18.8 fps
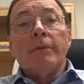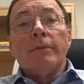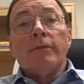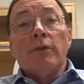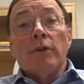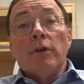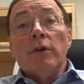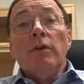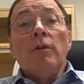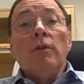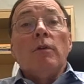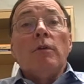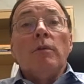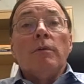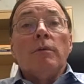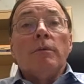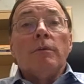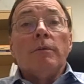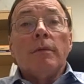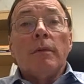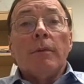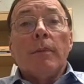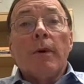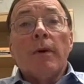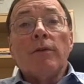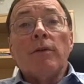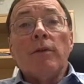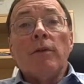For you, the
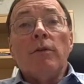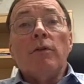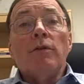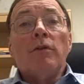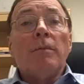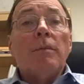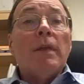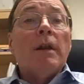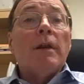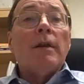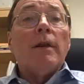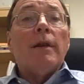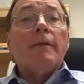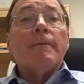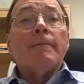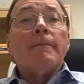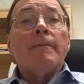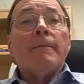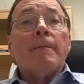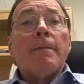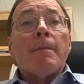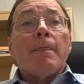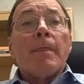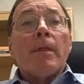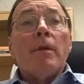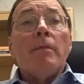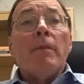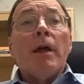person who submitted it,
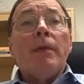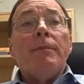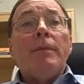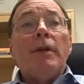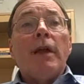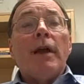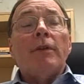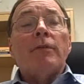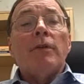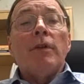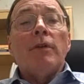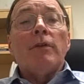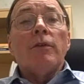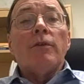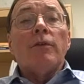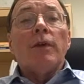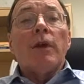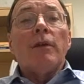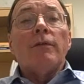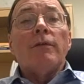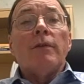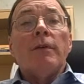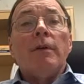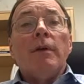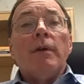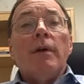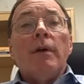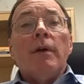you might be asking yourself,
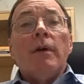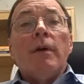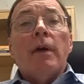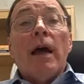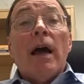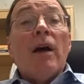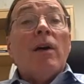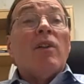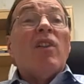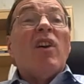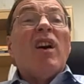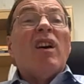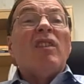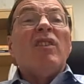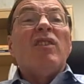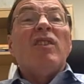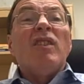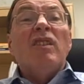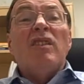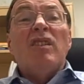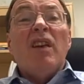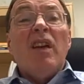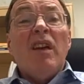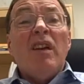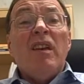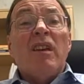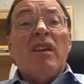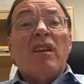how long does it
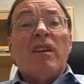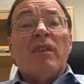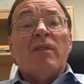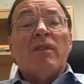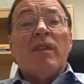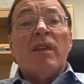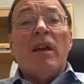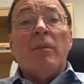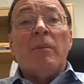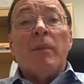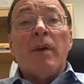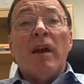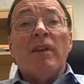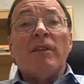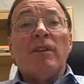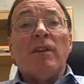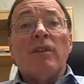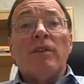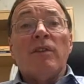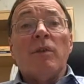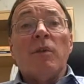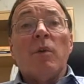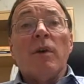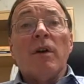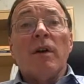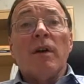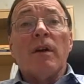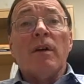take for that process to
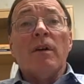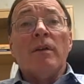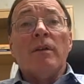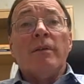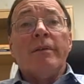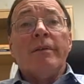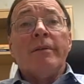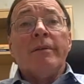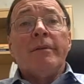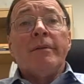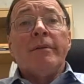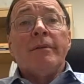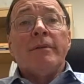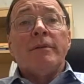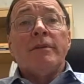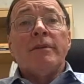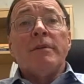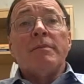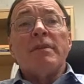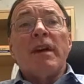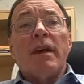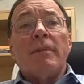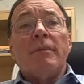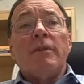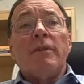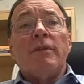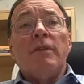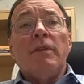work?
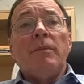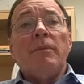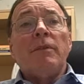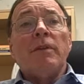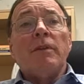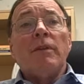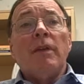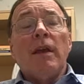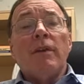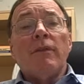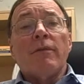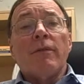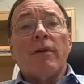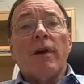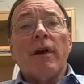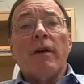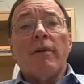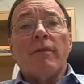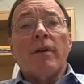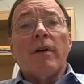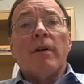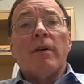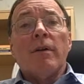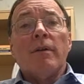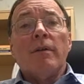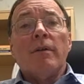Sometimes it seems to take forever.